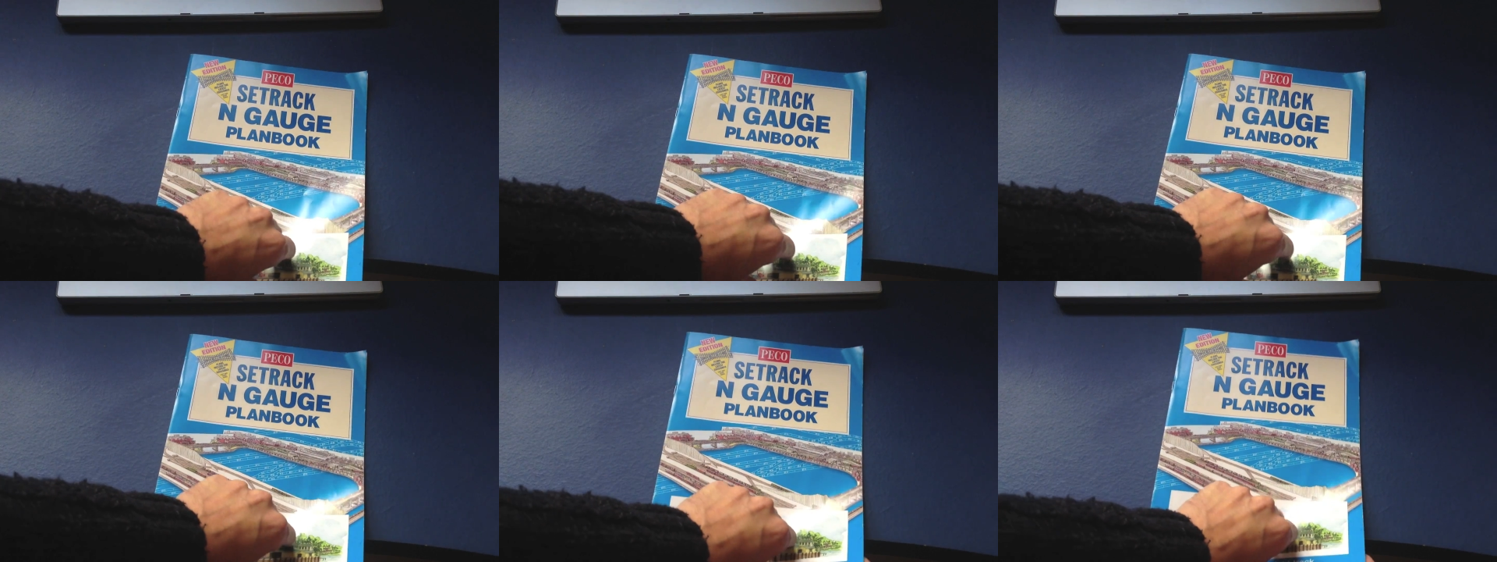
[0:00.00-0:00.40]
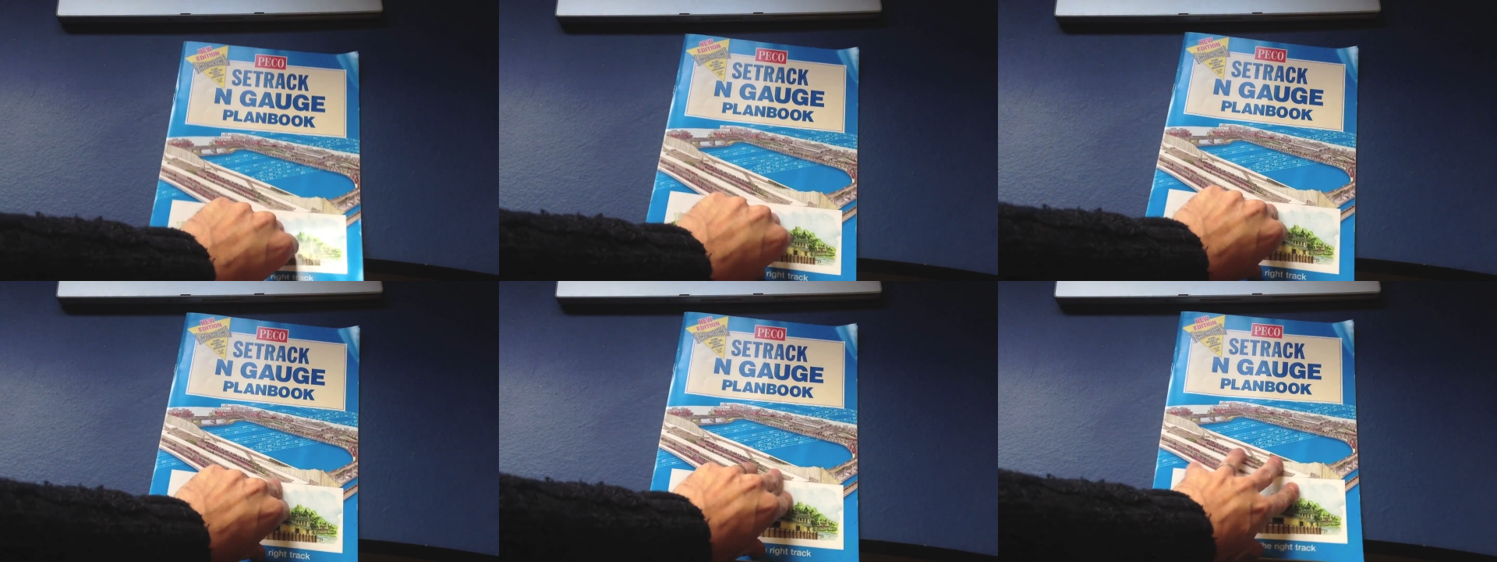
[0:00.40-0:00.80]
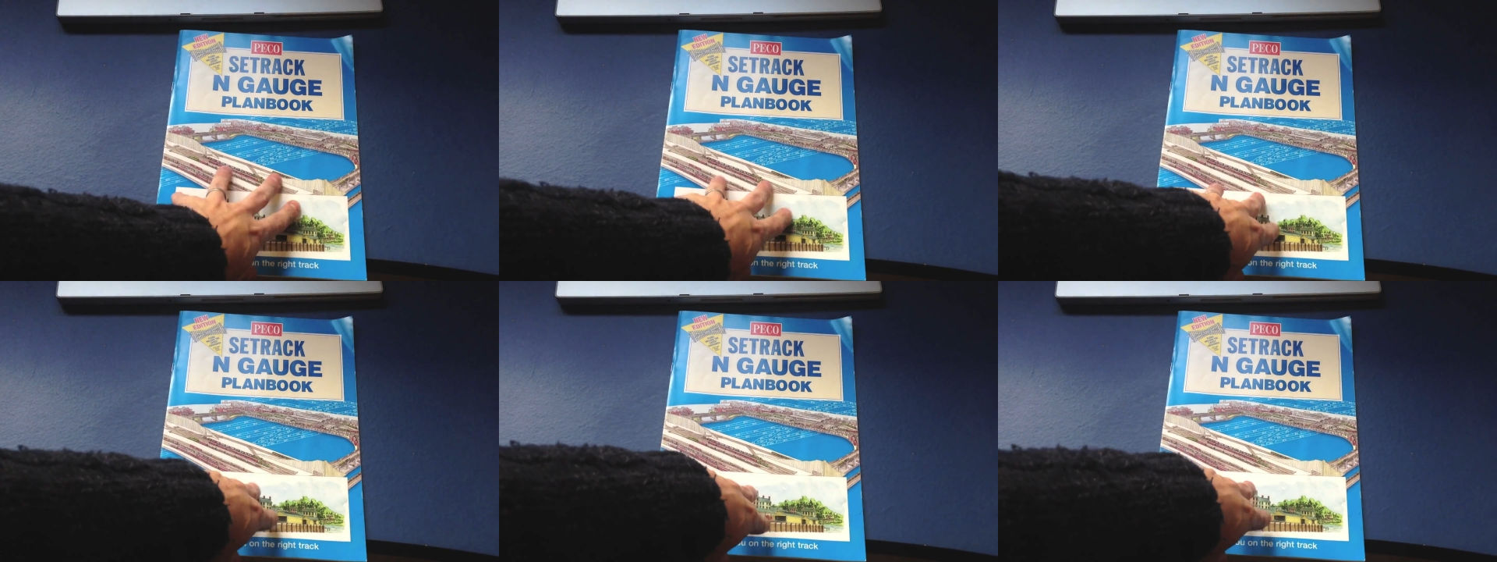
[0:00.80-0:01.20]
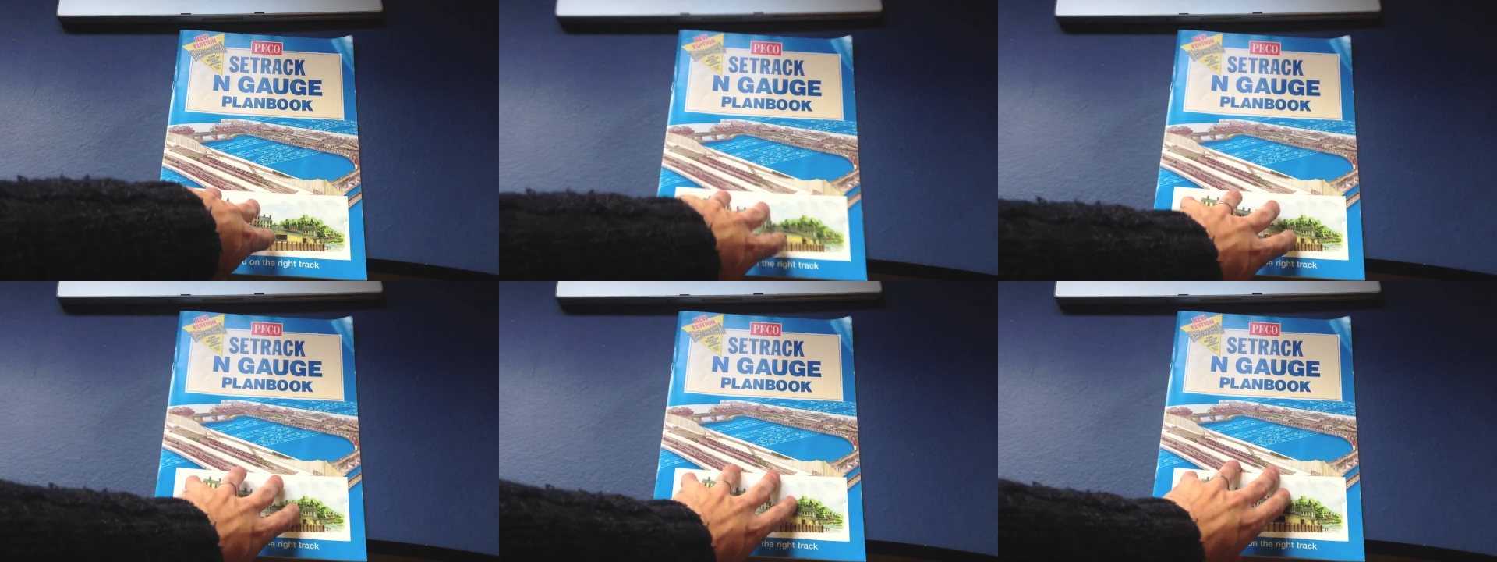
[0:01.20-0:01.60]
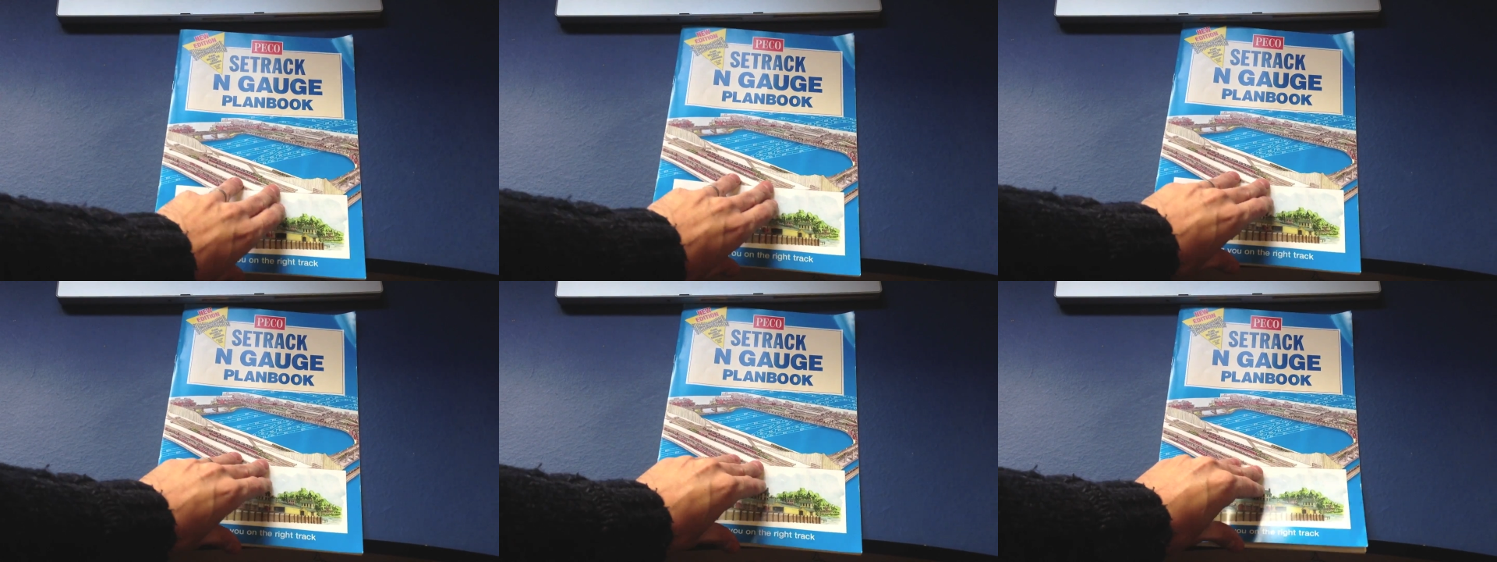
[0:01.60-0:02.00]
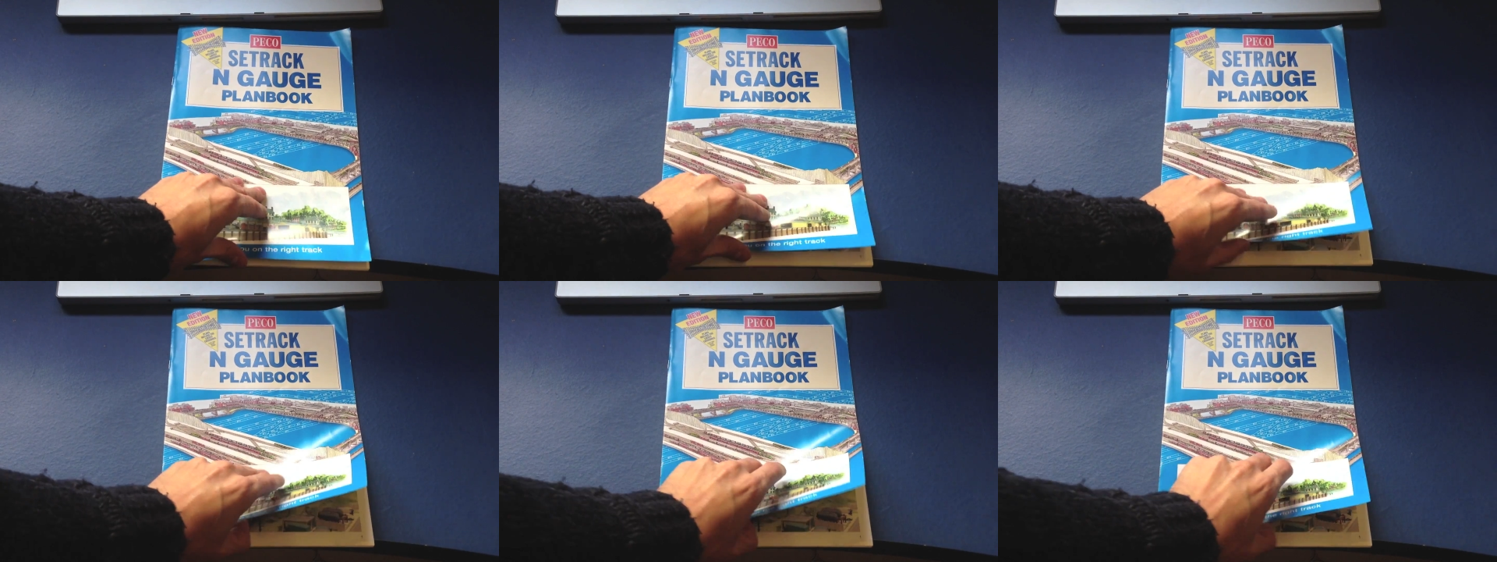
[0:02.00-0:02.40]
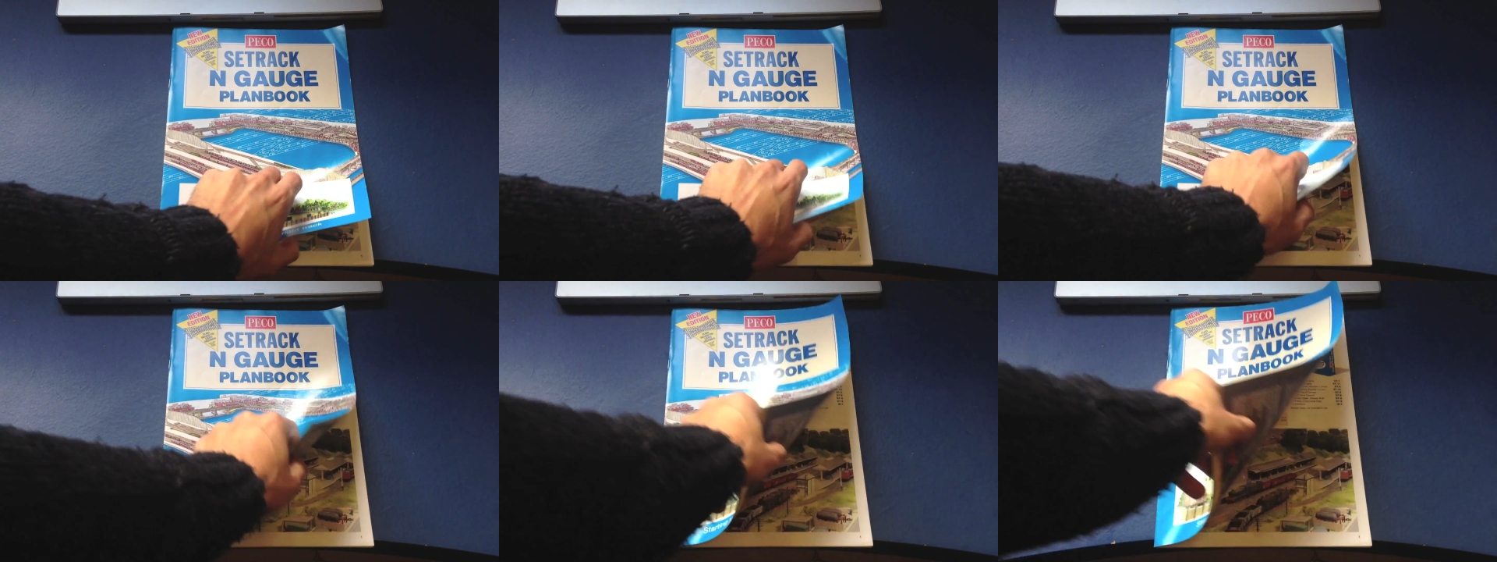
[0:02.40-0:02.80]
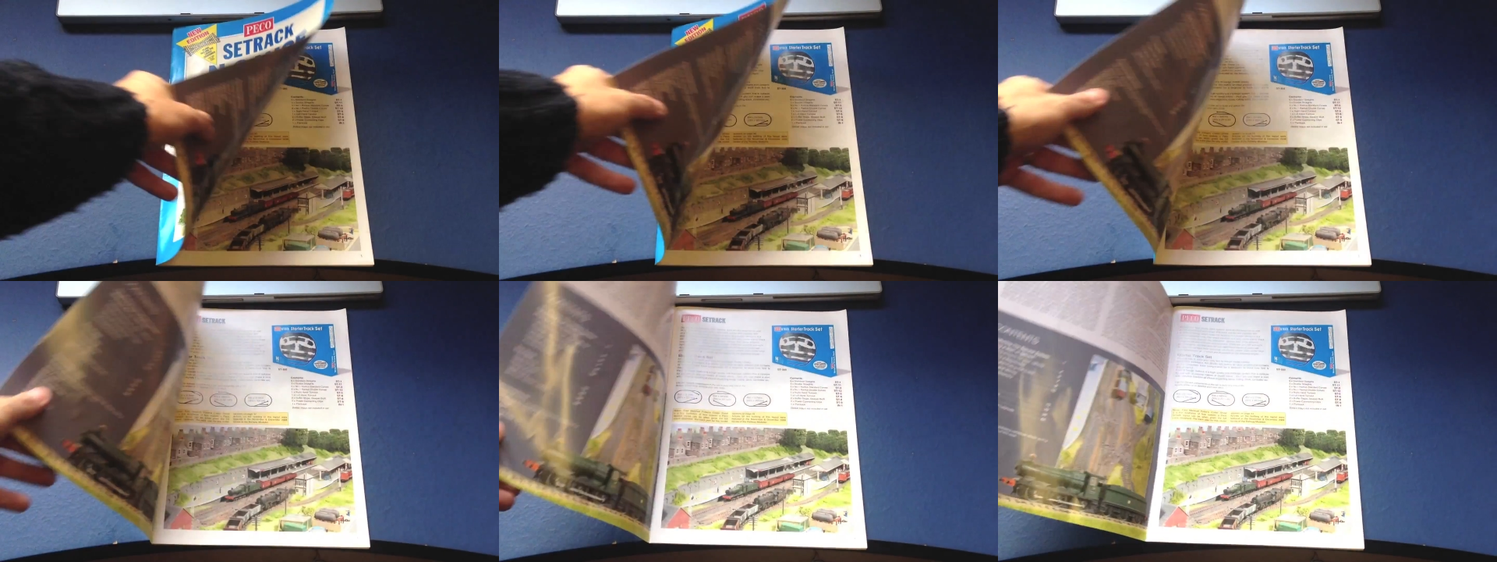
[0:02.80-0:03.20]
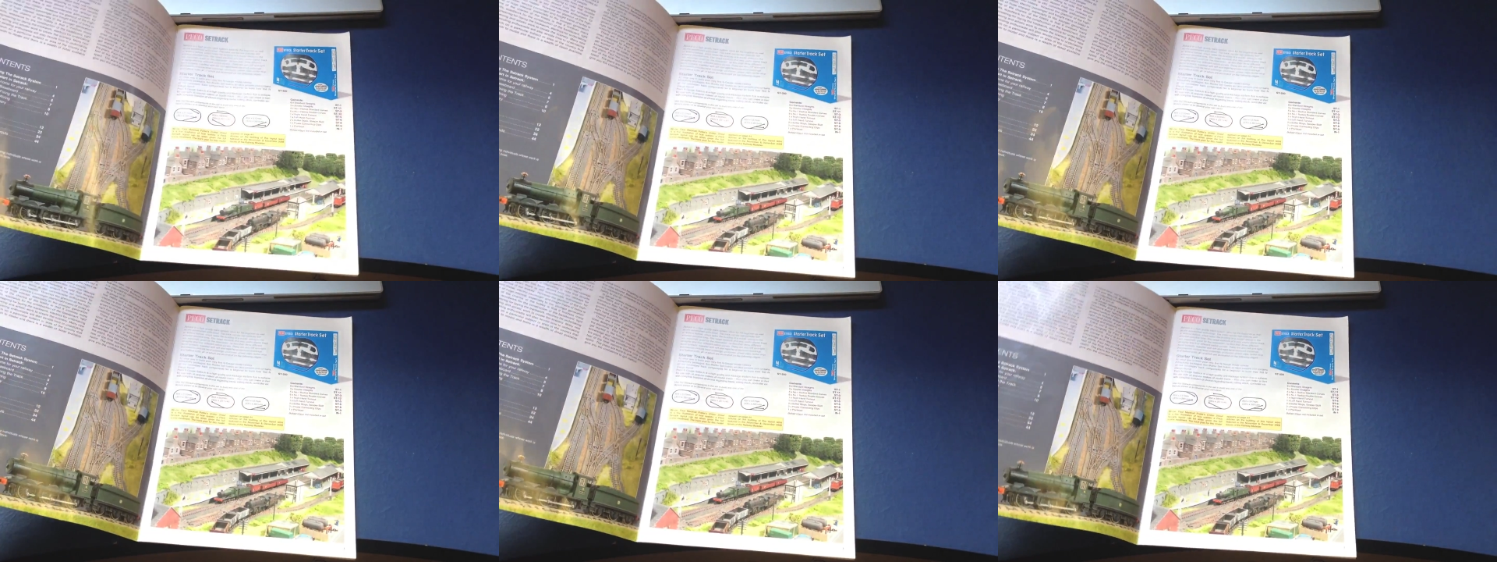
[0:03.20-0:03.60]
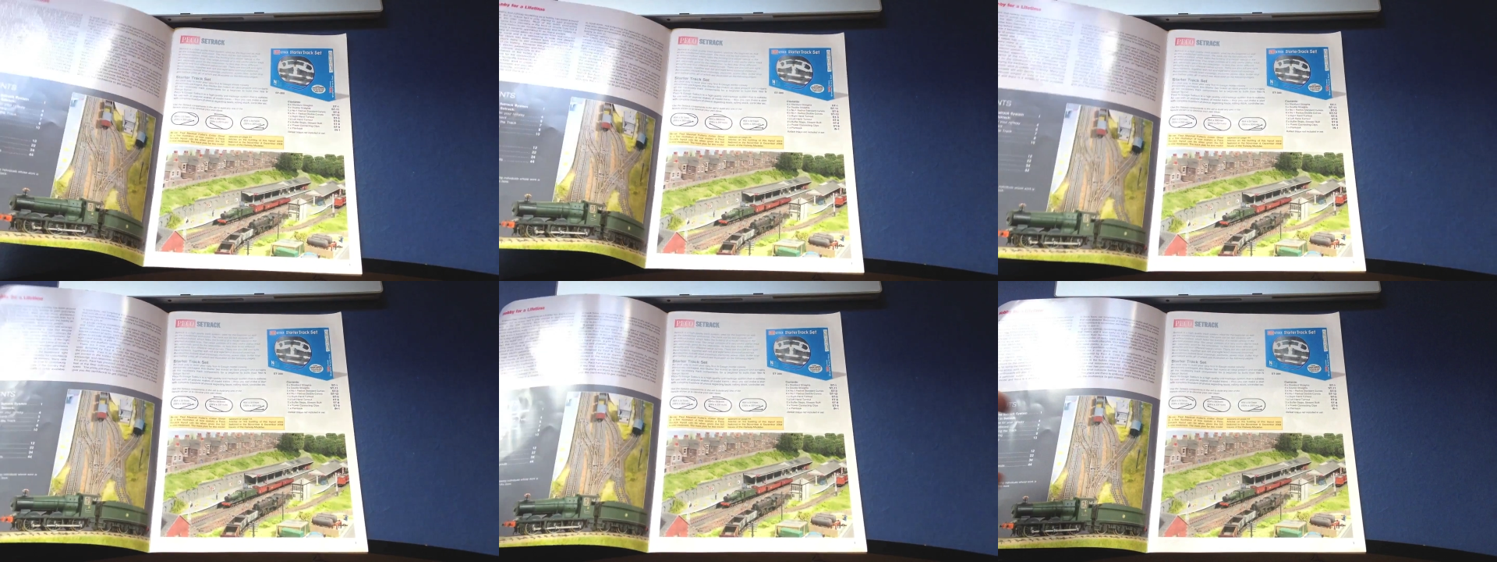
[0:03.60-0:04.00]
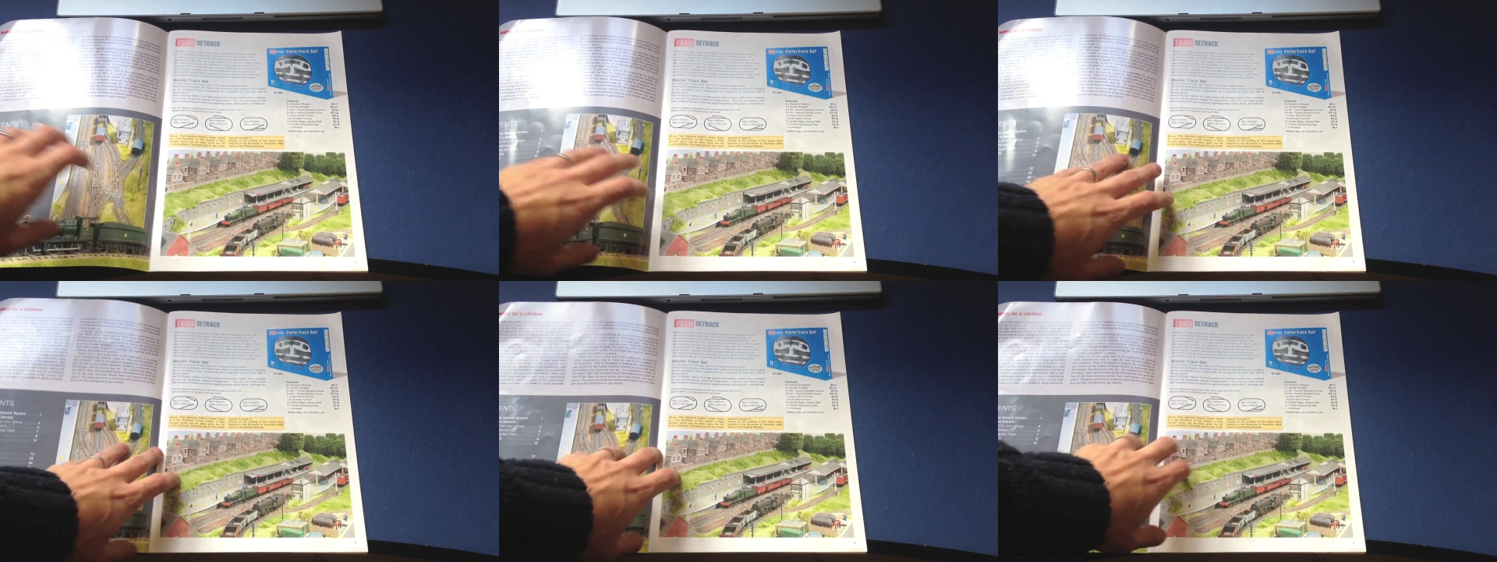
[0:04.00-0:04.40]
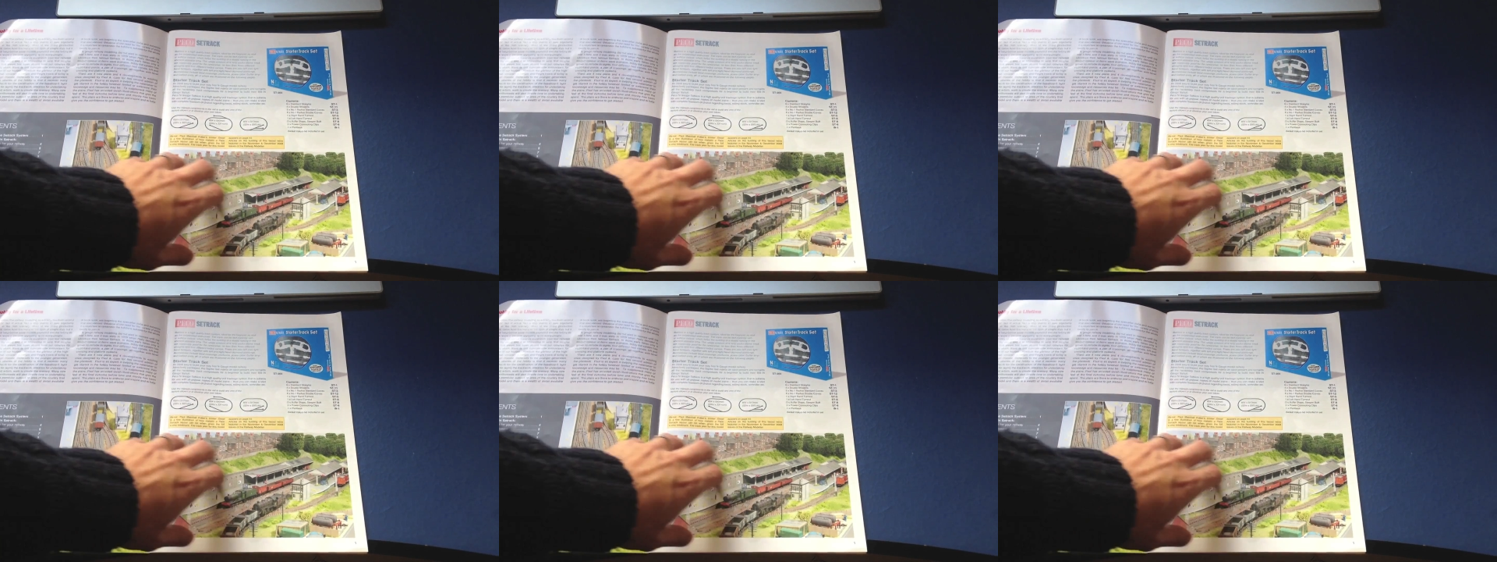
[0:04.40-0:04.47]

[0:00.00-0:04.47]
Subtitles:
[unreadable: no face in view]